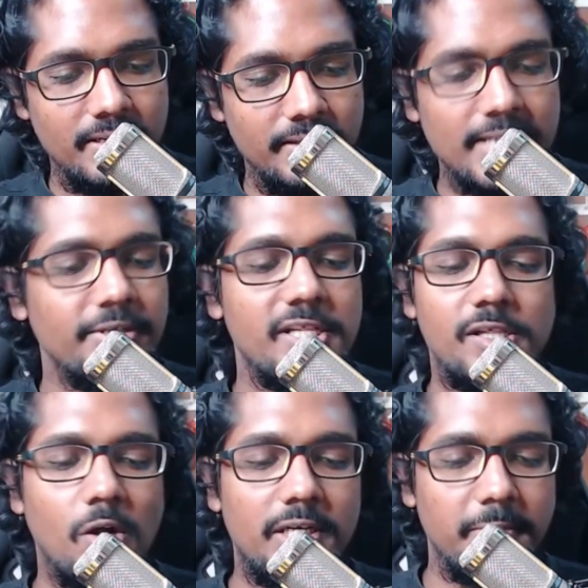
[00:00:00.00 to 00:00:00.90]
That
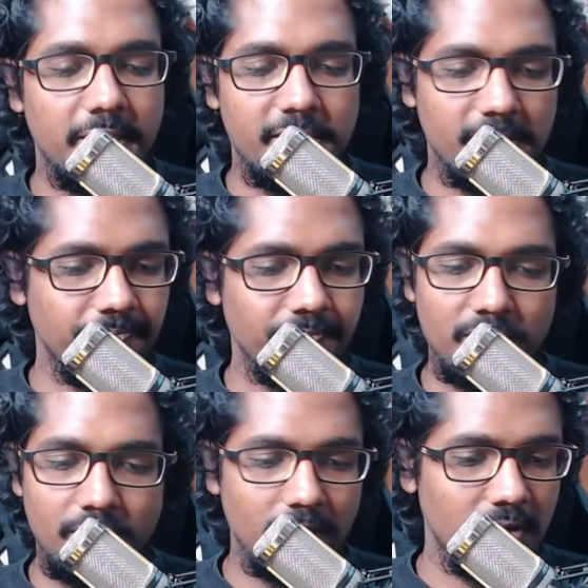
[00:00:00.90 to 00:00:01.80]
rests all debates.
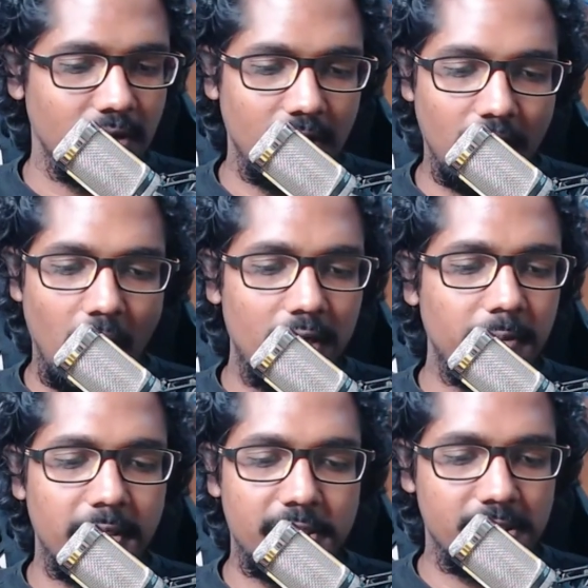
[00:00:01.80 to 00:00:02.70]
All
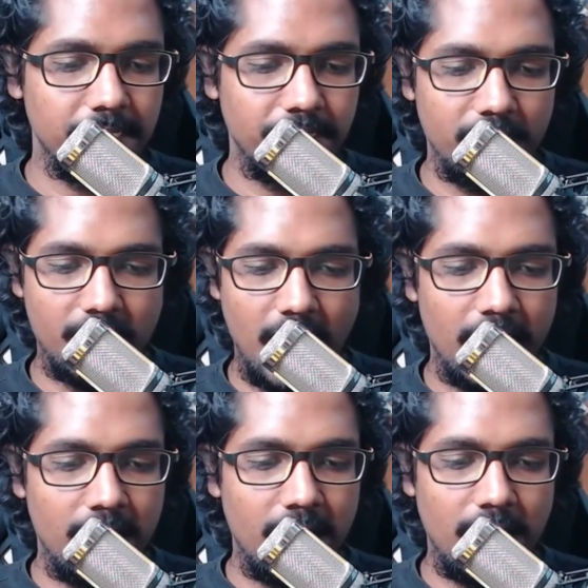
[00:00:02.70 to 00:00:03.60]
debates.
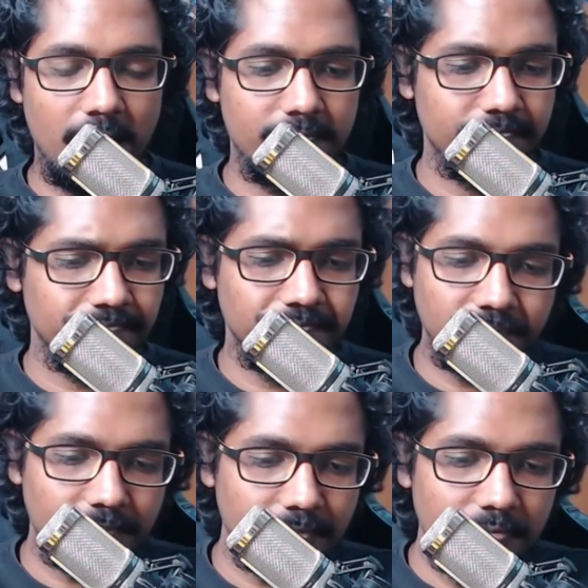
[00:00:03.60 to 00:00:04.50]
And uh,
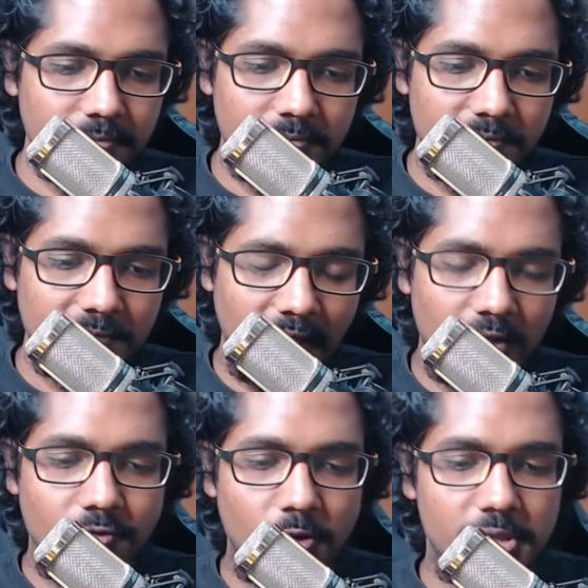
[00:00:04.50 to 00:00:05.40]
and
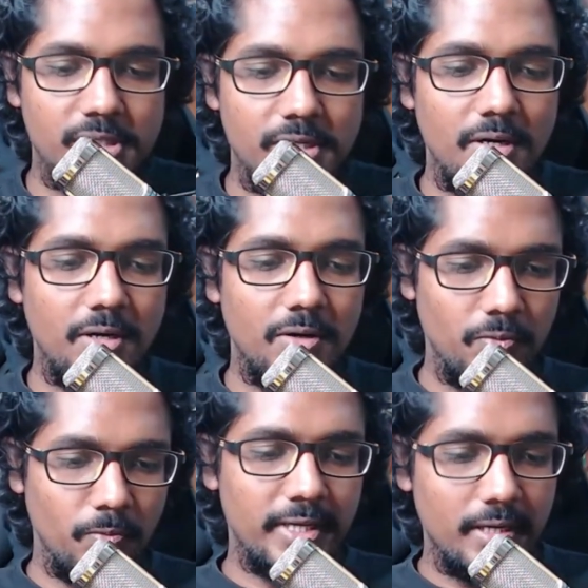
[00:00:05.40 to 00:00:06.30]
of course,
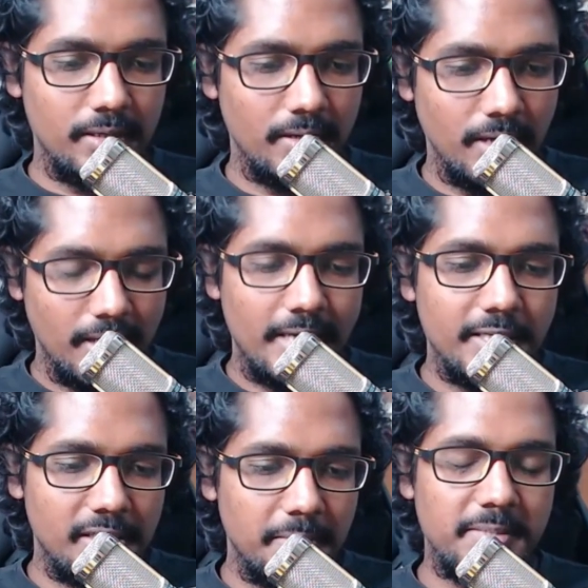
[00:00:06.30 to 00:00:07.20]
whether the
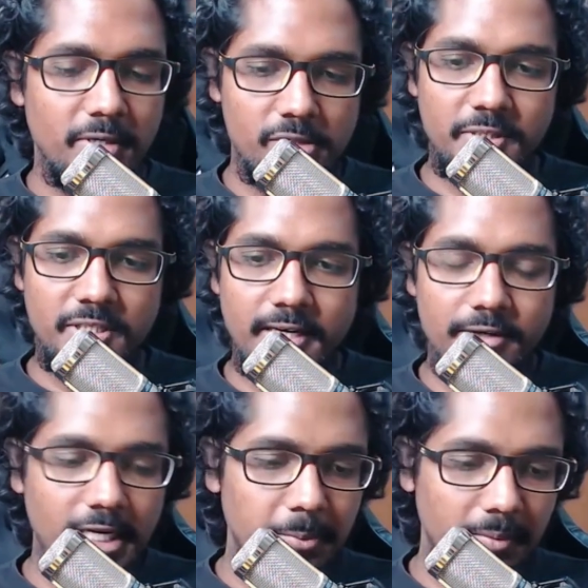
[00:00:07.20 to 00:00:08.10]
Arya Samaji Manusmriti can
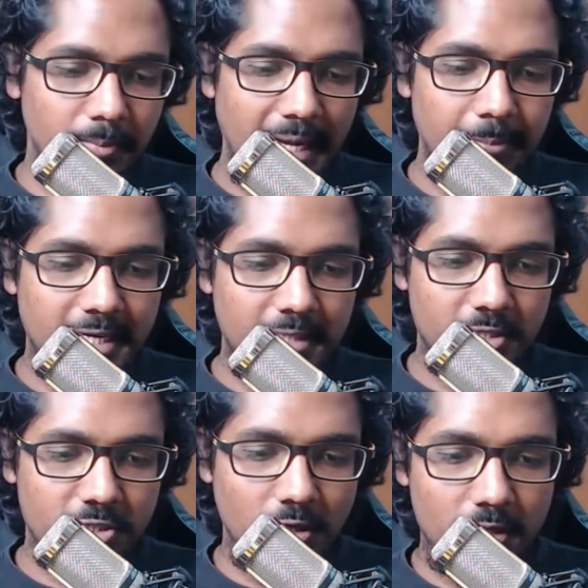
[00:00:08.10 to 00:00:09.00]
really be blamed that
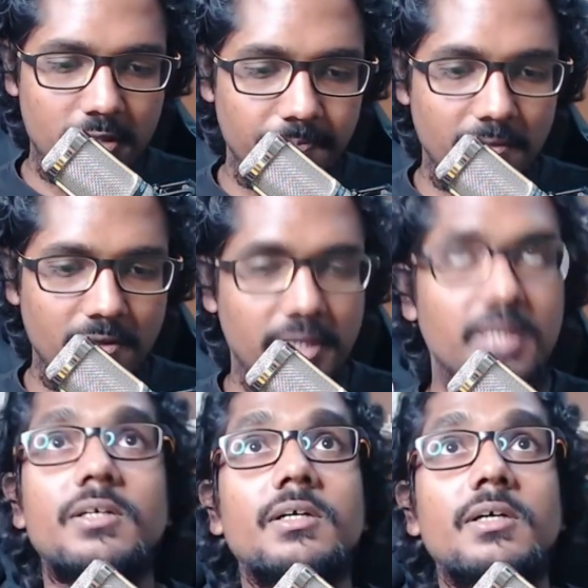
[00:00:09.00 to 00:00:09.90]
much or not. Okay?
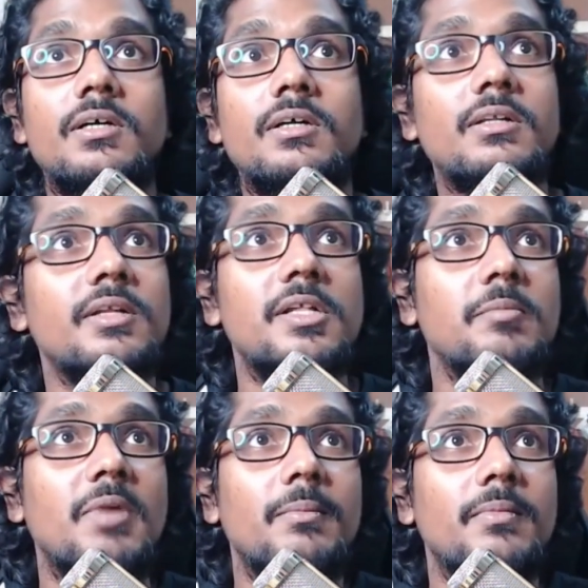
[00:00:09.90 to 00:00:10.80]
This is
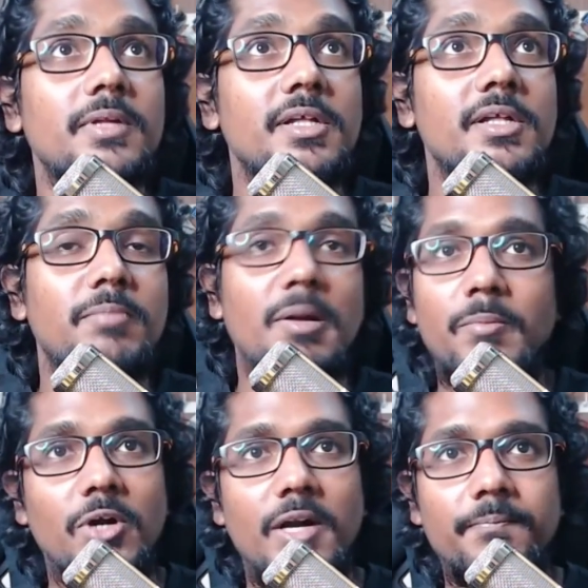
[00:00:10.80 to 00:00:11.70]
Brahm. This is
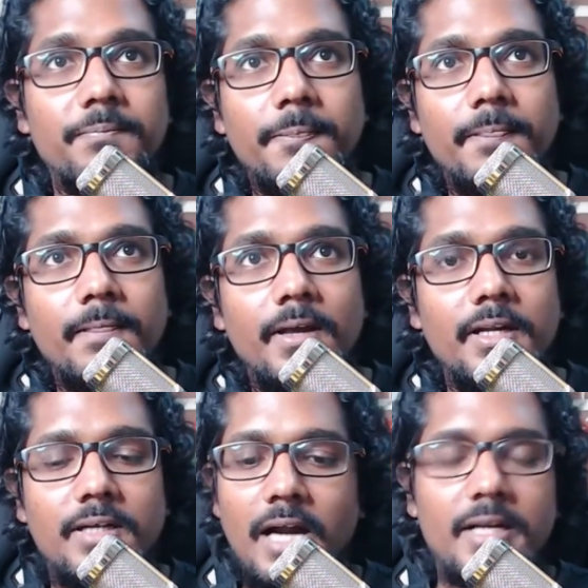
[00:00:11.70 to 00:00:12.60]
Brahma Puran.
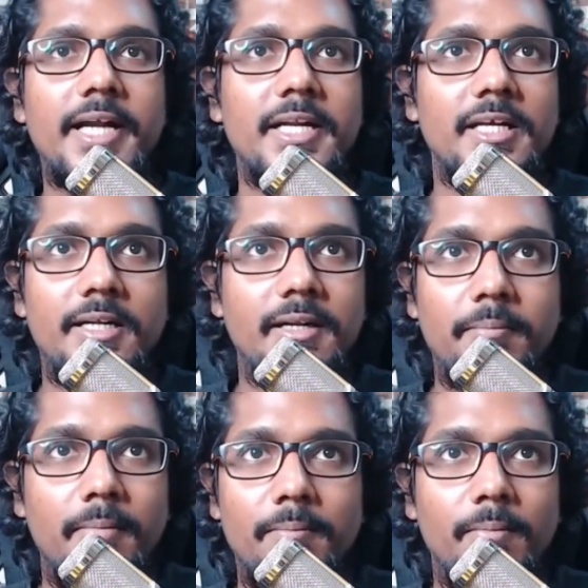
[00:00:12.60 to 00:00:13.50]
It can't get any cl-
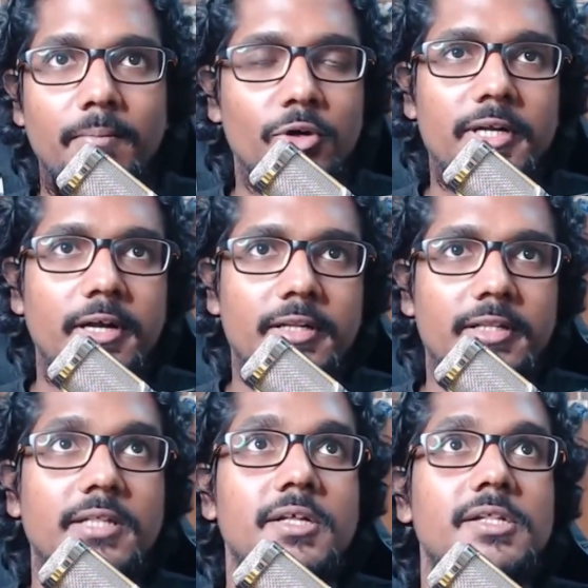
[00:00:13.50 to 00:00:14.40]
m- more clearer
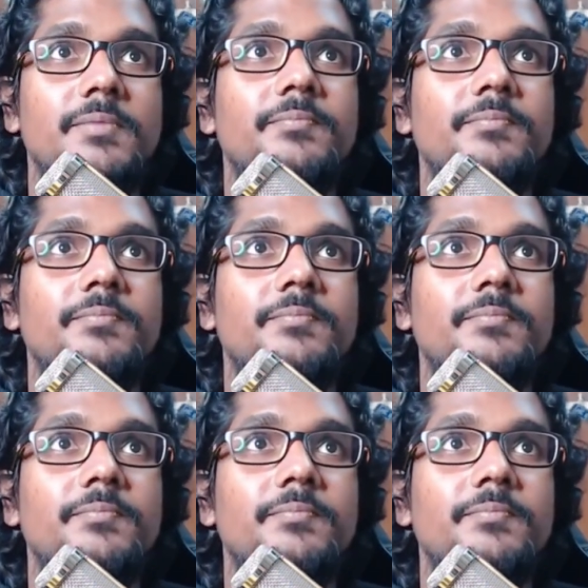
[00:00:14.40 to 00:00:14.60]
than this.